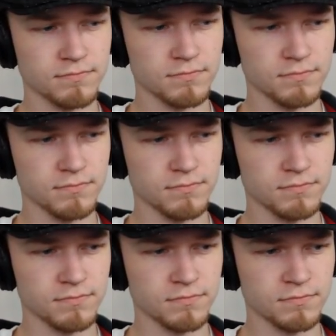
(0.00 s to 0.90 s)

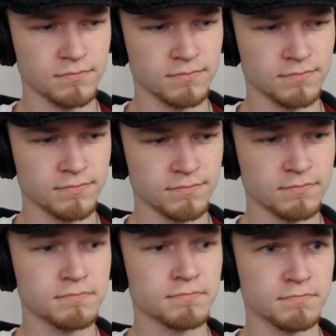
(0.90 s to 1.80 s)

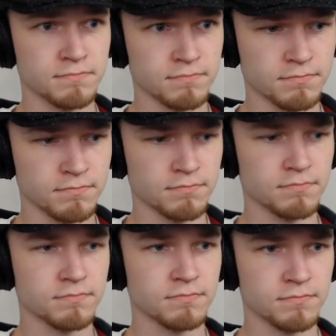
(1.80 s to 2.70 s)

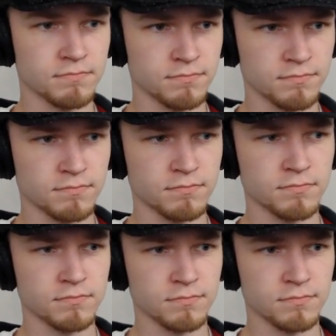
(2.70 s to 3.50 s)
[no speech]